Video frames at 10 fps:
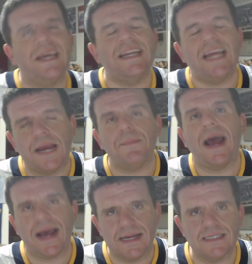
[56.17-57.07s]
named
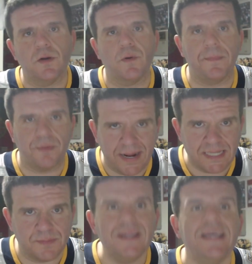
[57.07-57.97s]
as the
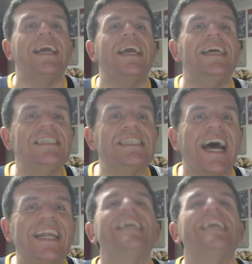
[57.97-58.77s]
replacement is that